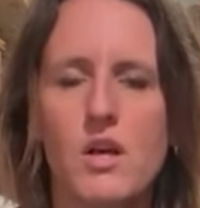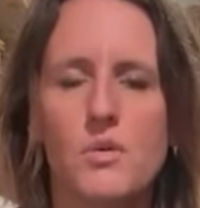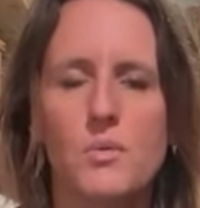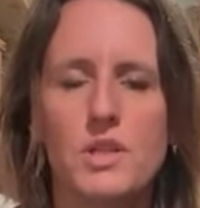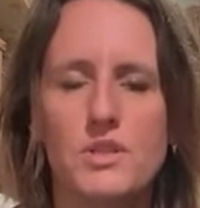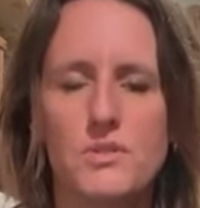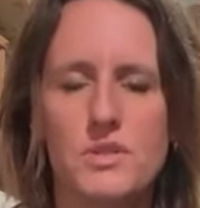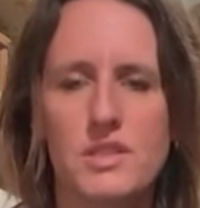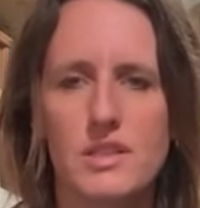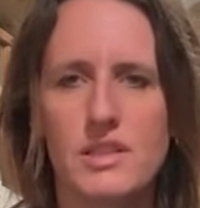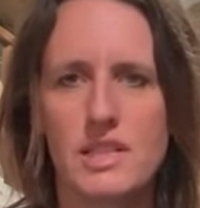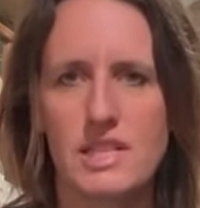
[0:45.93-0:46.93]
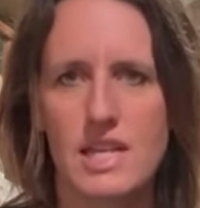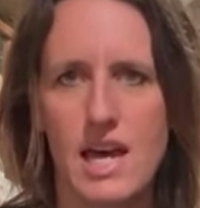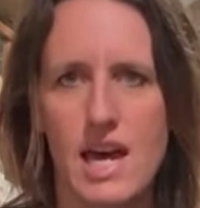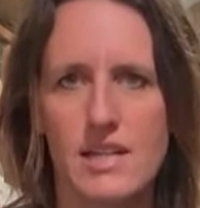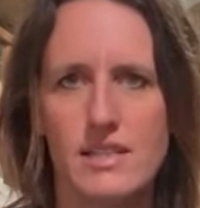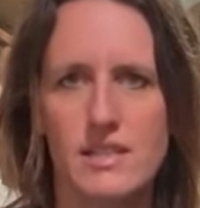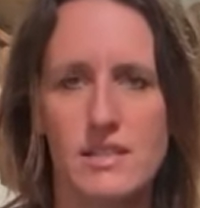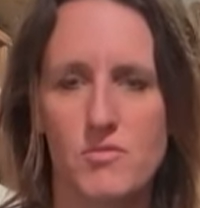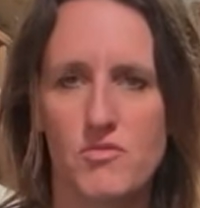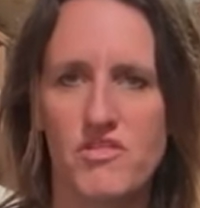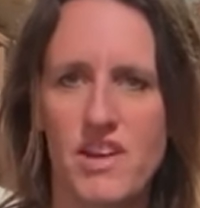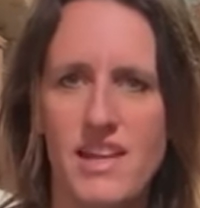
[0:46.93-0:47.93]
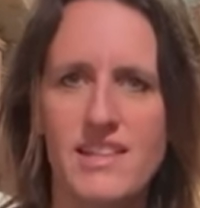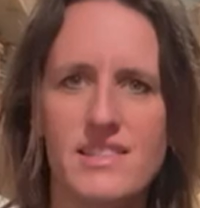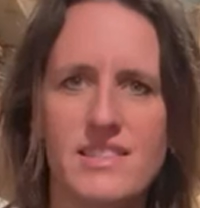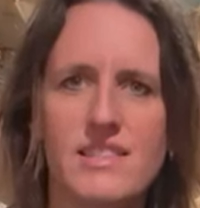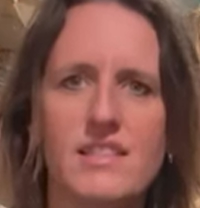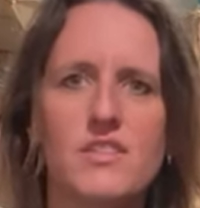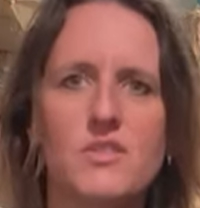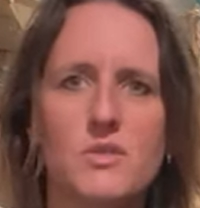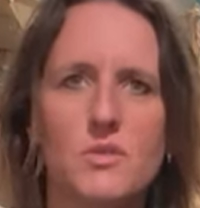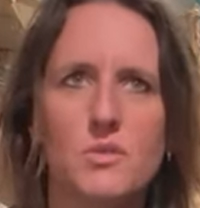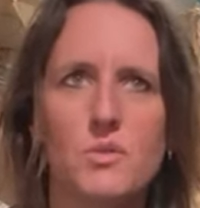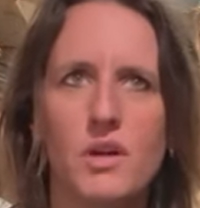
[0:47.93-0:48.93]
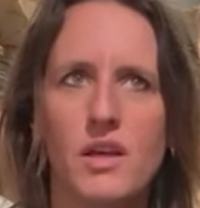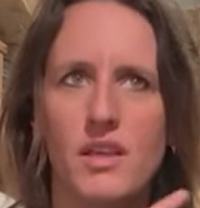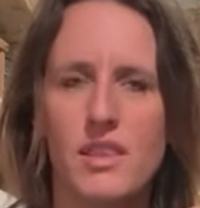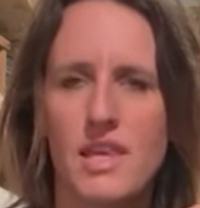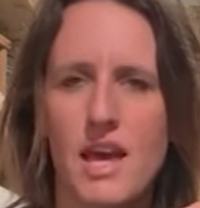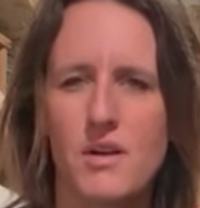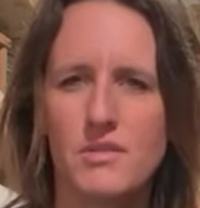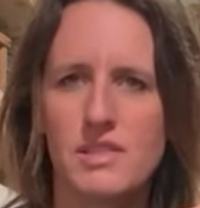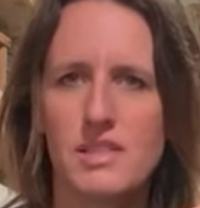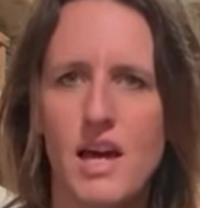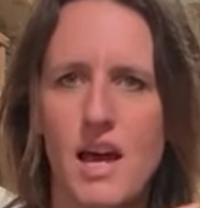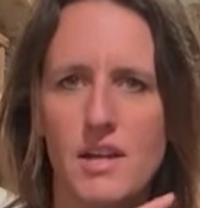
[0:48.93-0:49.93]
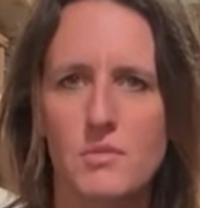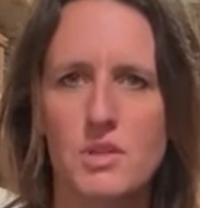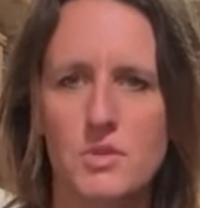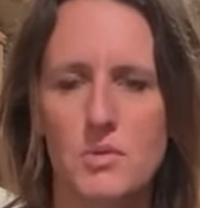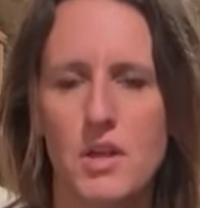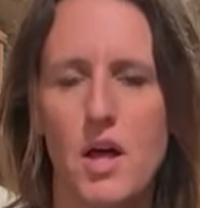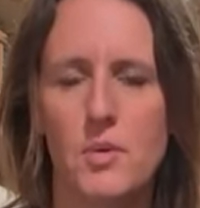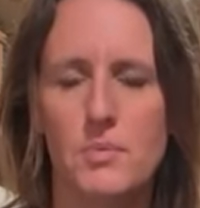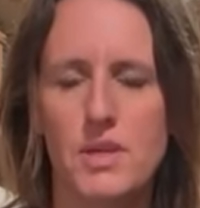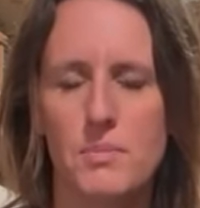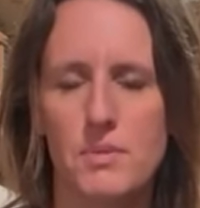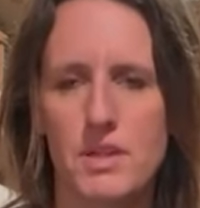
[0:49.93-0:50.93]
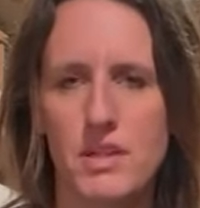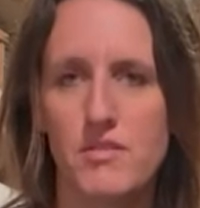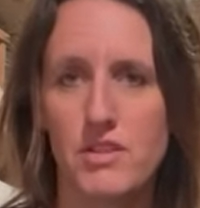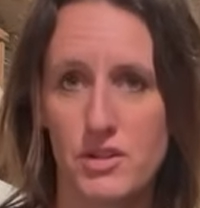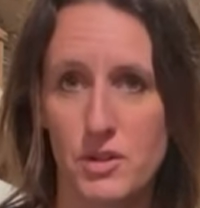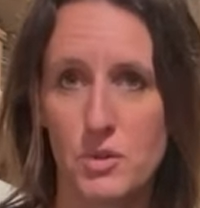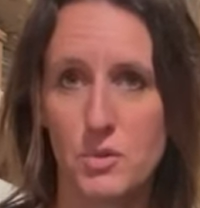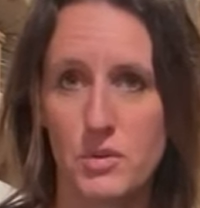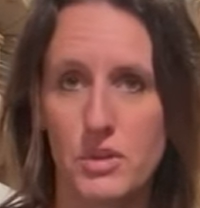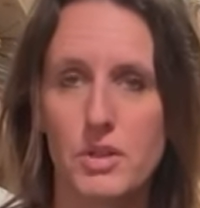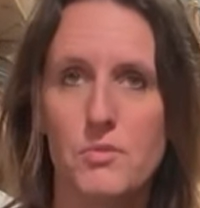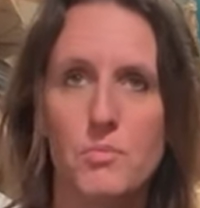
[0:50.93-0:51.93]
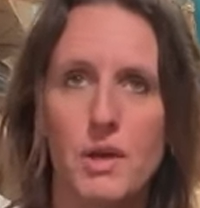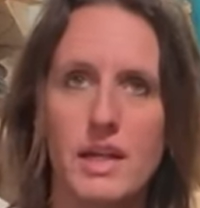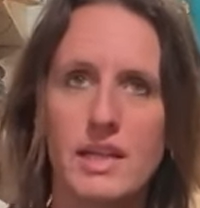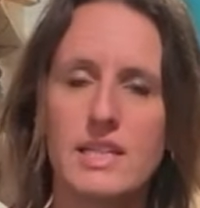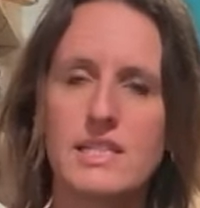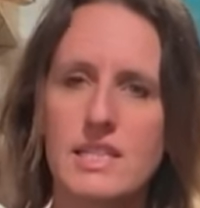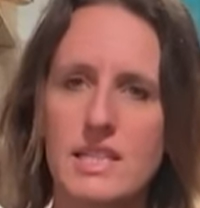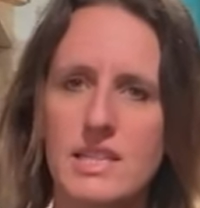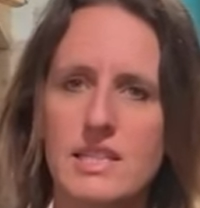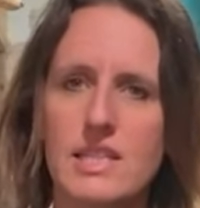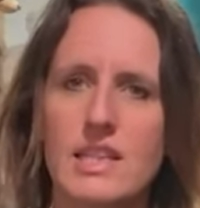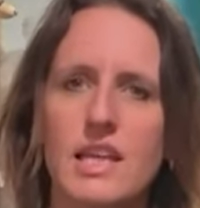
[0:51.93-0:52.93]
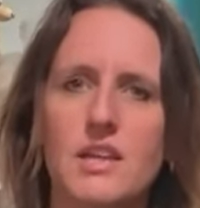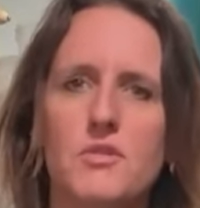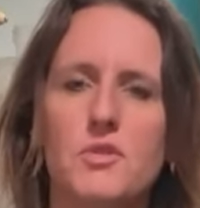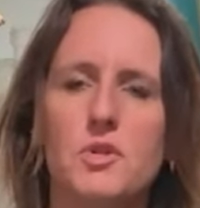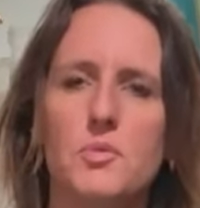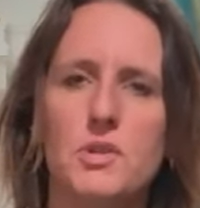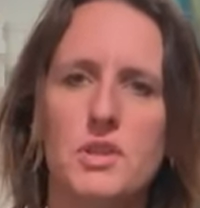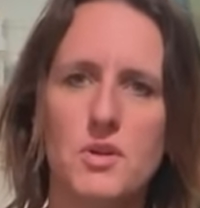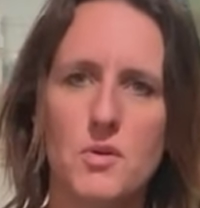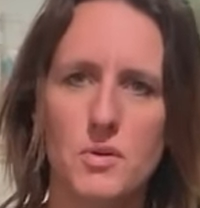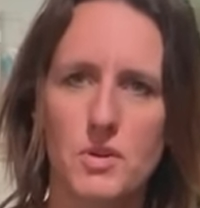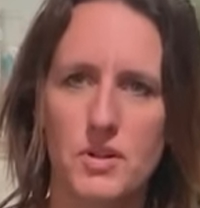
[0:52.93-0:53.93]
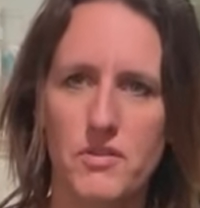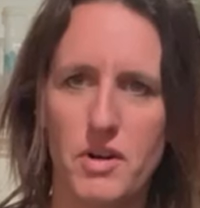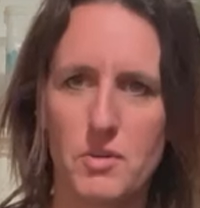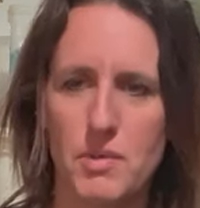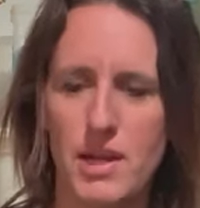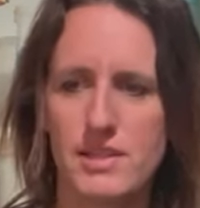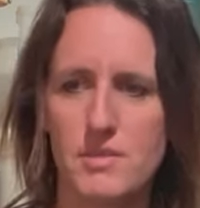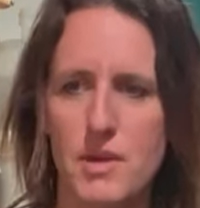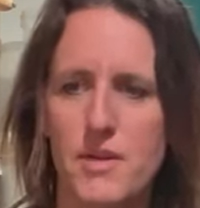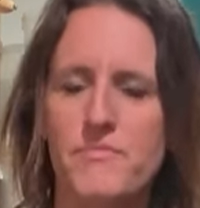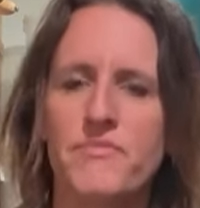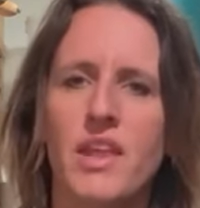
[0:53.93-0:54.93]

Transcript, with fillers: We do still need to add some vents to the outside which will help keep it even cooler but it is an insulated room in the corner of our basement.